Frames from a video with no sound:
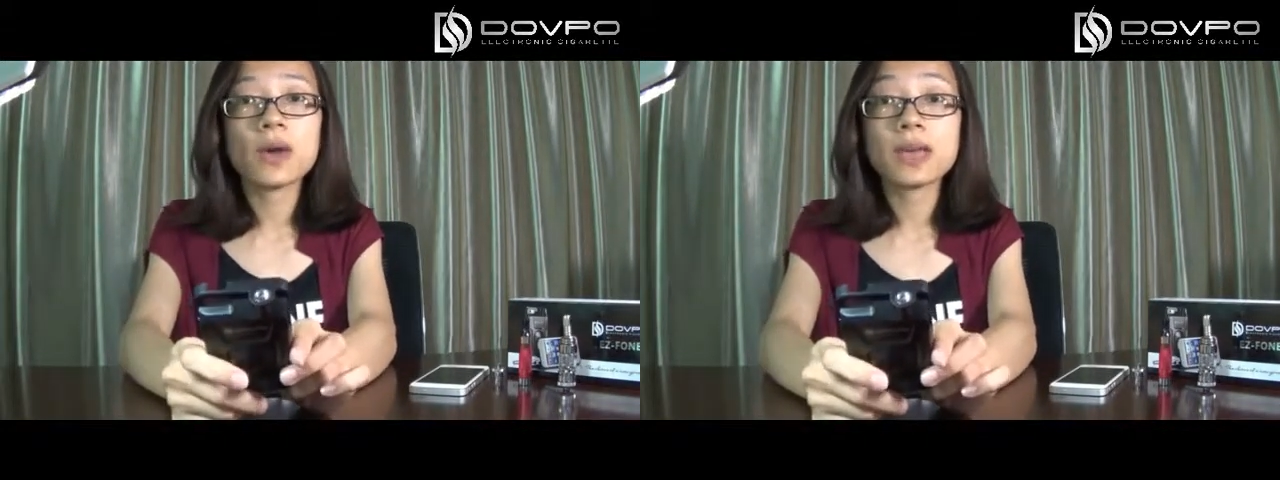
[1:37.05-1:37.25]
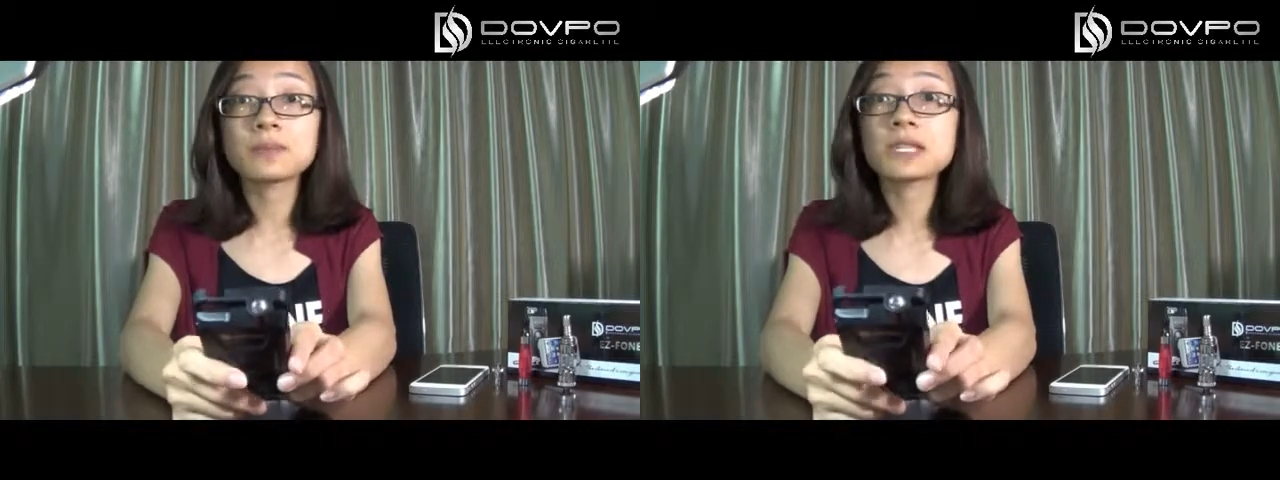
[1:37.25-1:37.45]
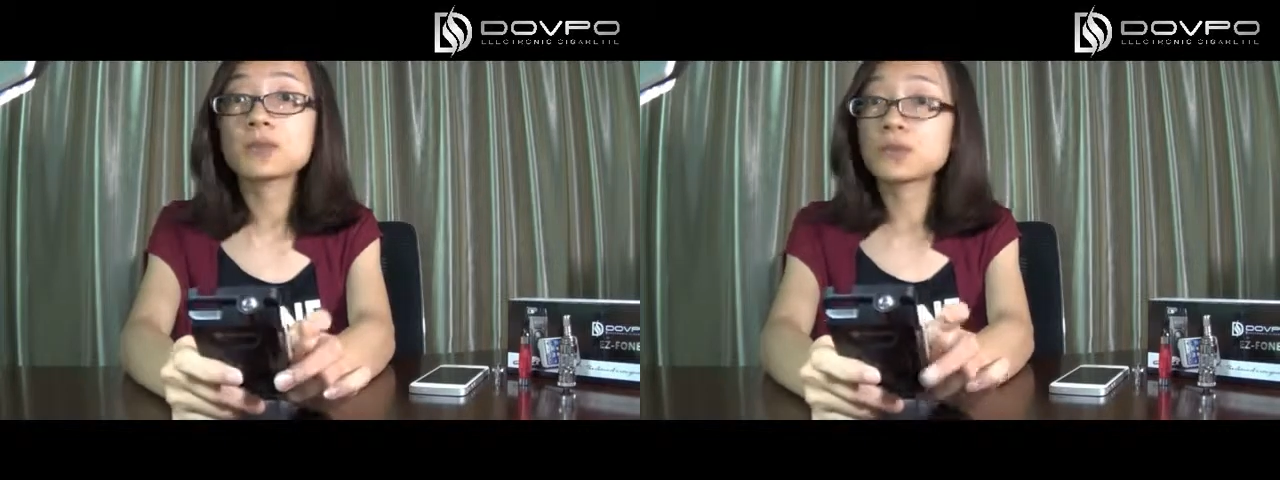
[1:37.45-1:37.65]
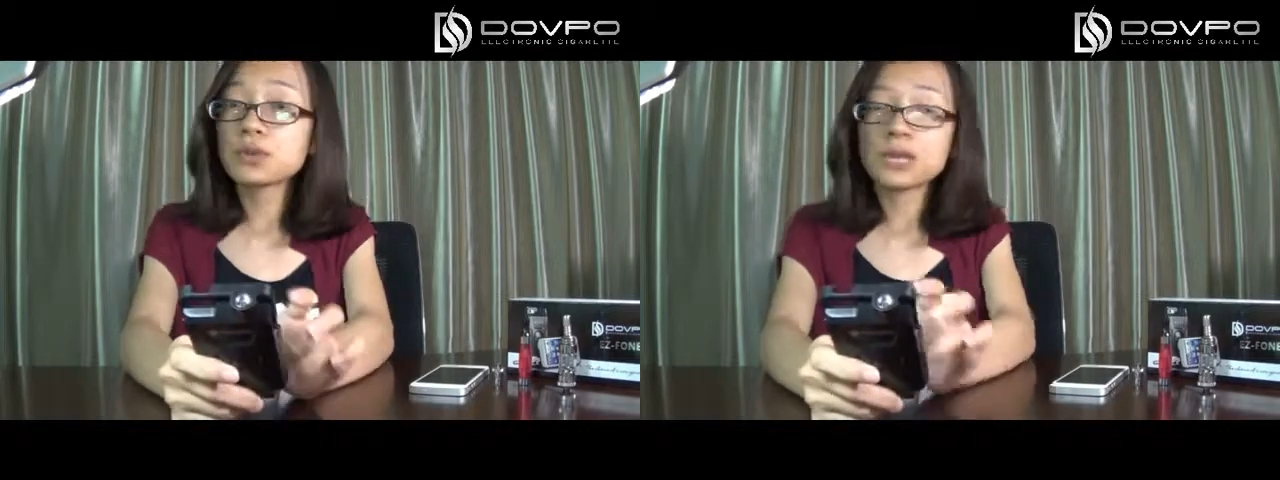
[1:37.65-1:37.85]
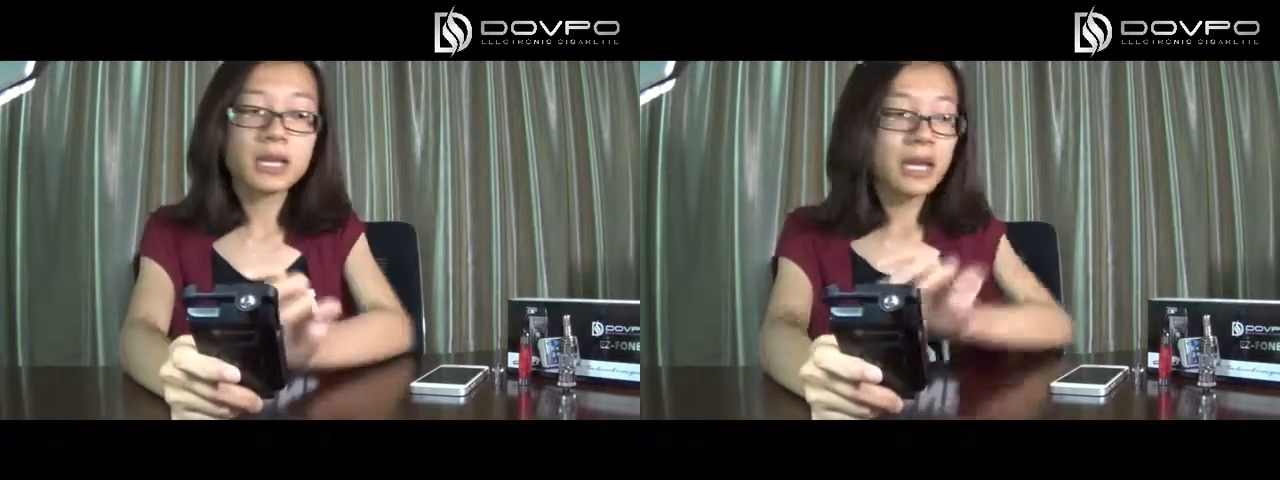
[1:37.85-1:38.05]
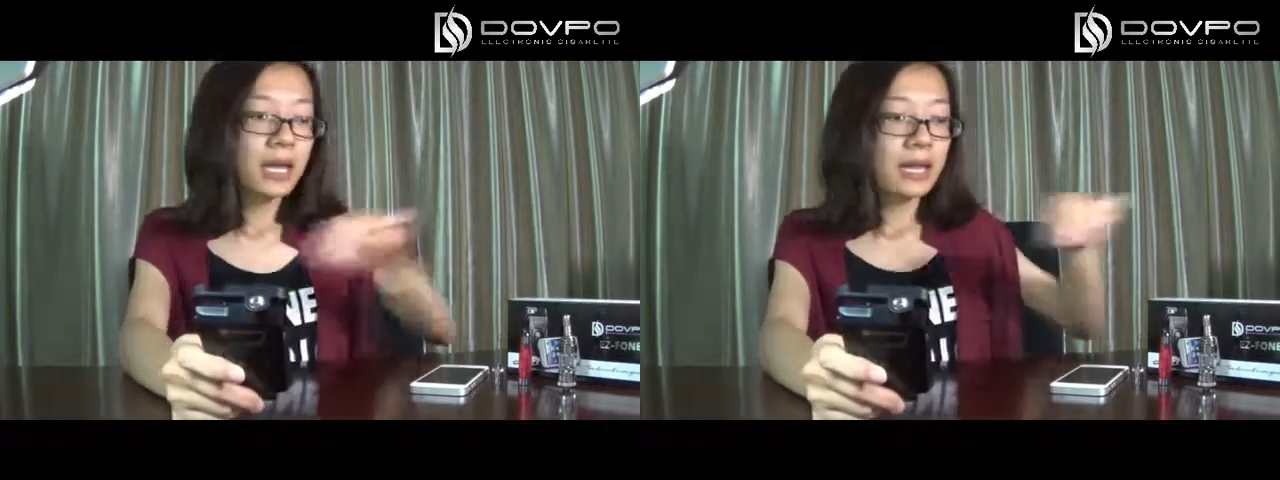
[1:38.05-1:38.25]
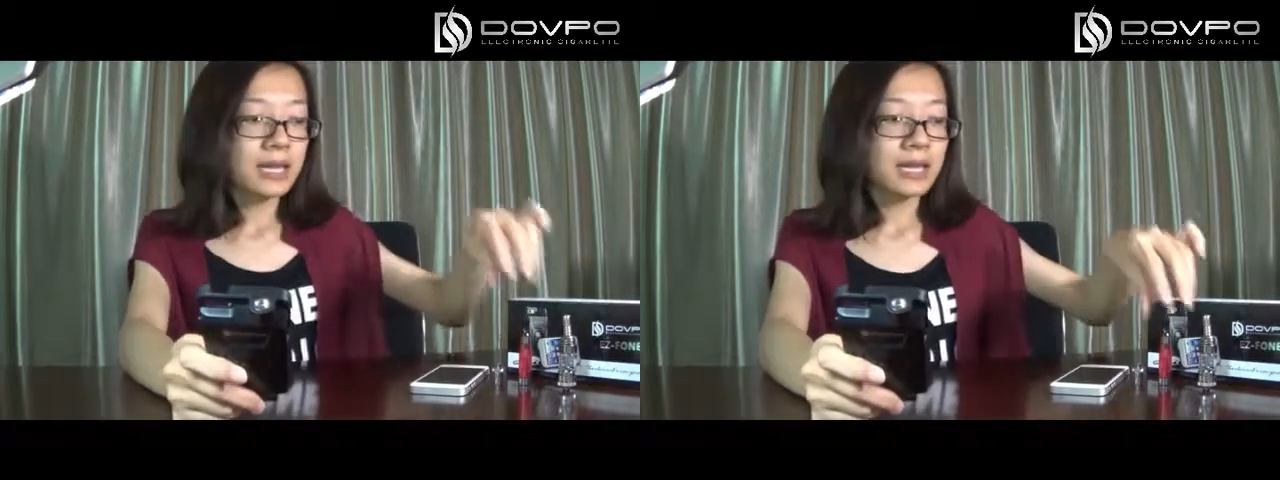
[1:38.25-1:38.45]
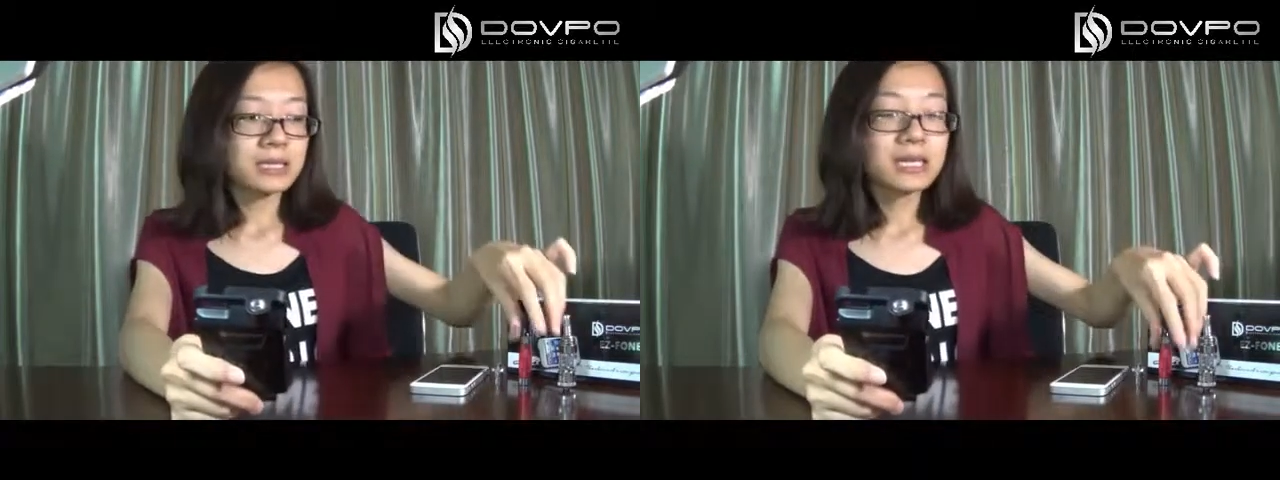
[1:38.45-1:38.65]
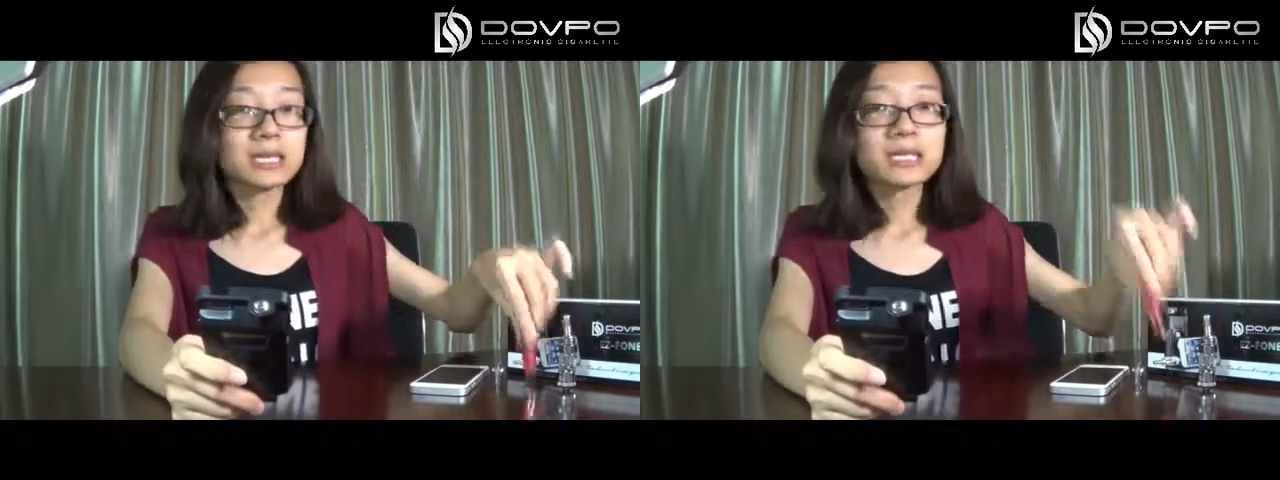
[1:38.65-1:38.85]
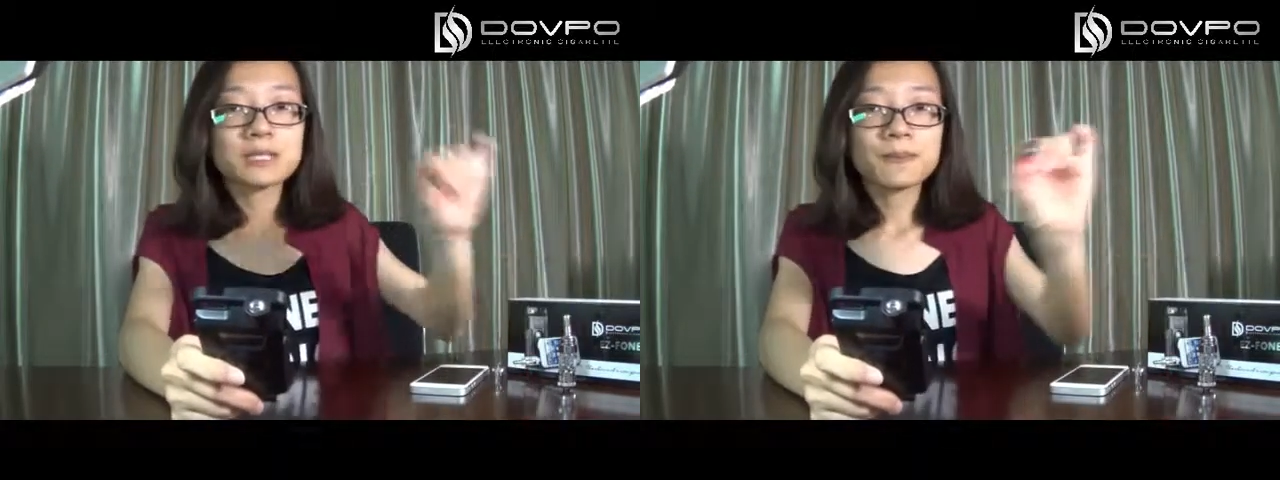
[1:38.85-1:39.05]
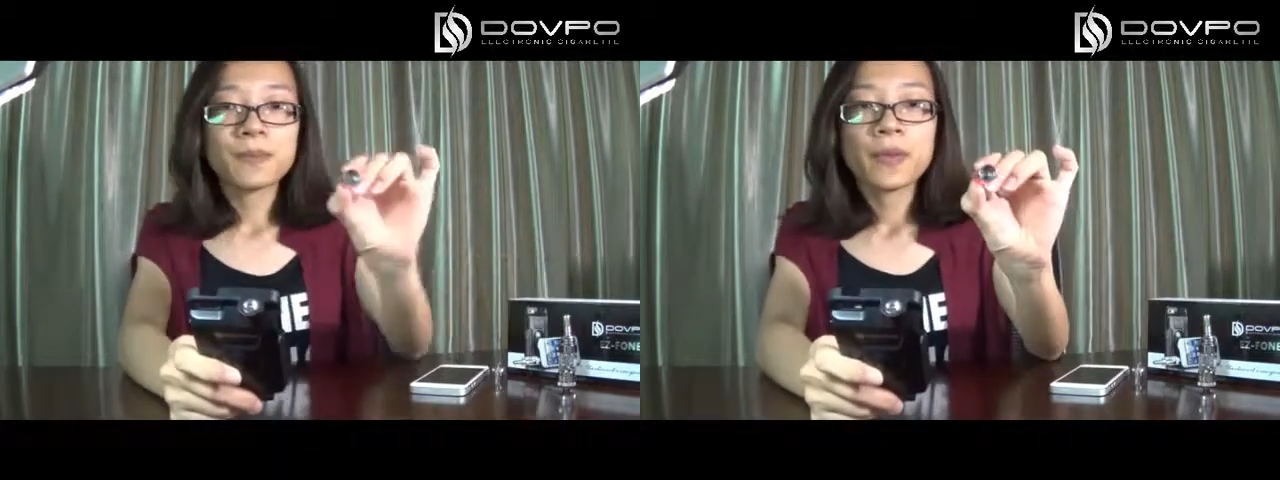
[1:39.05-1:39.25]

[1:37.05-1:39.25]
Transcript: or MT3, like this,